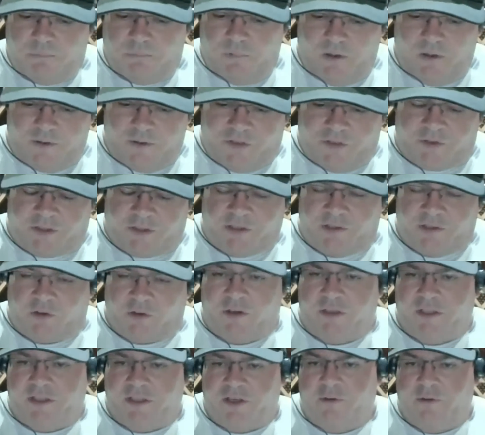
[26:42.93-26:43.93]
you can learn a
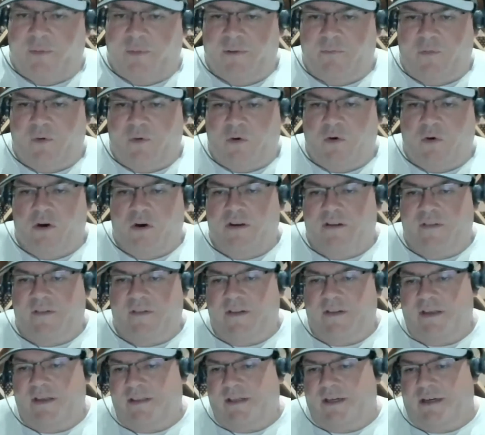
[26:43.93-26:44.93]
little bit more, and
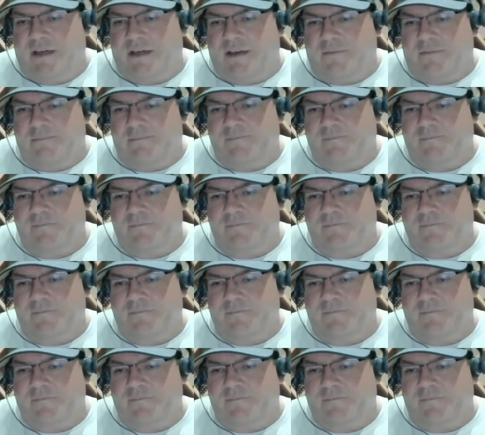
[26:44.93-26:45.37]
then um,